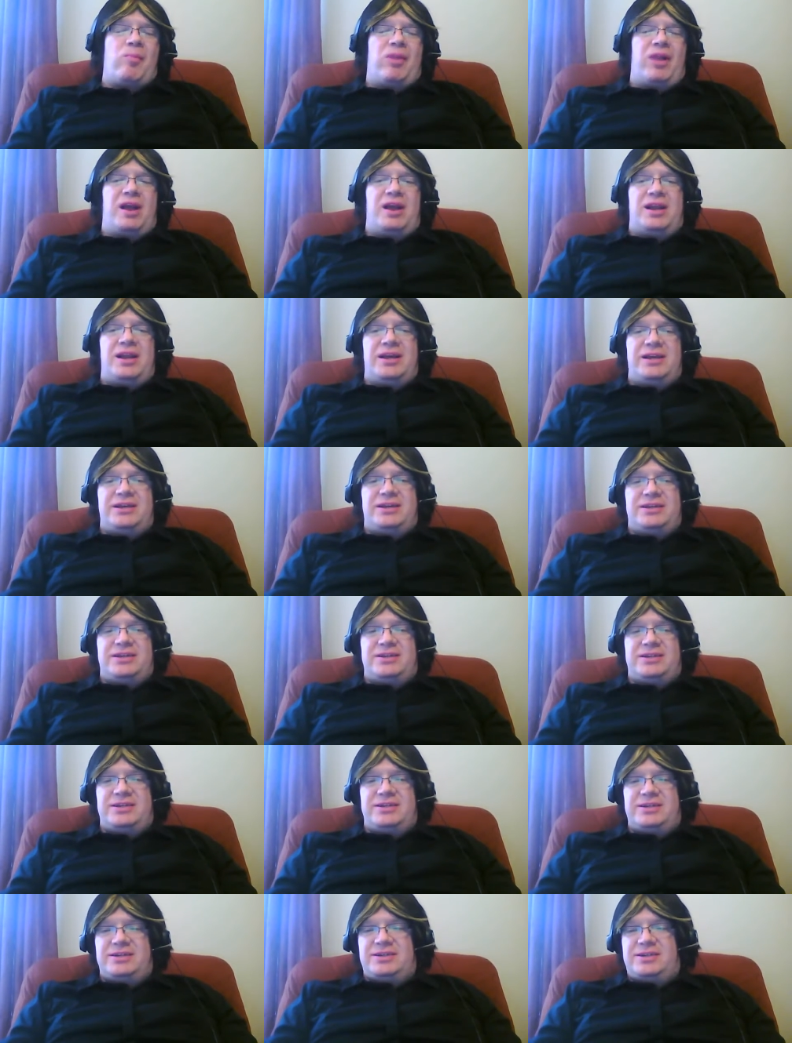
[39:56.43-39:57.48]
And
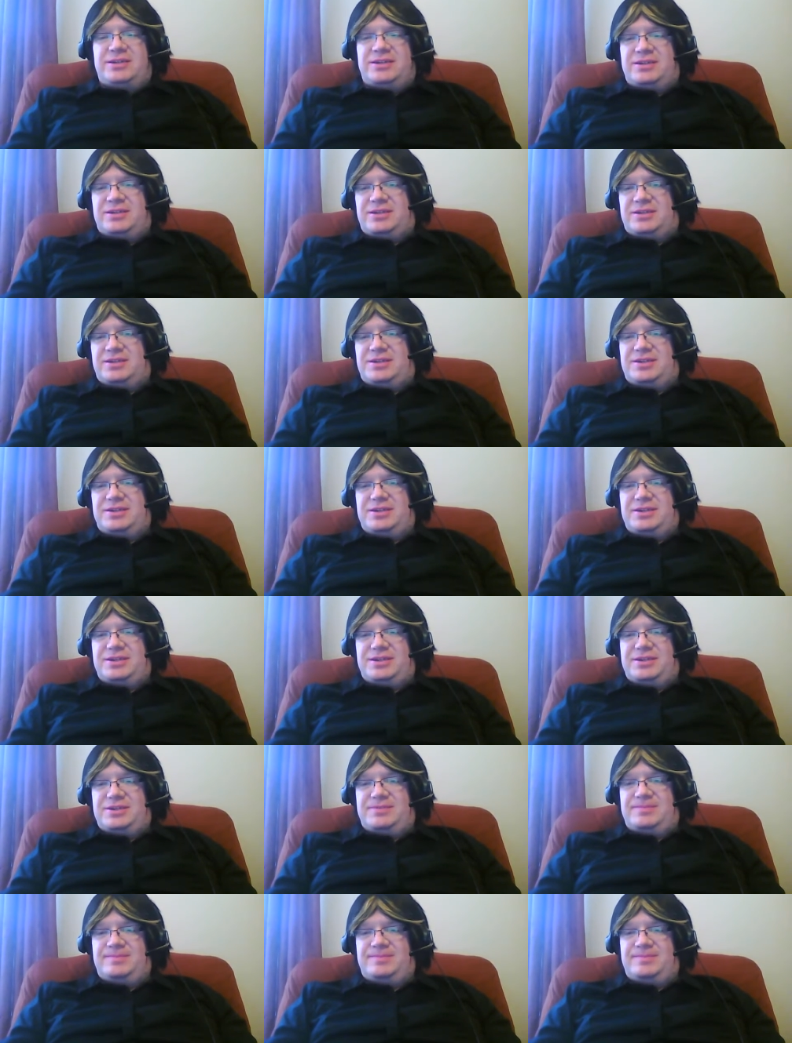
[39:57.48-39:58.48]
then let's see.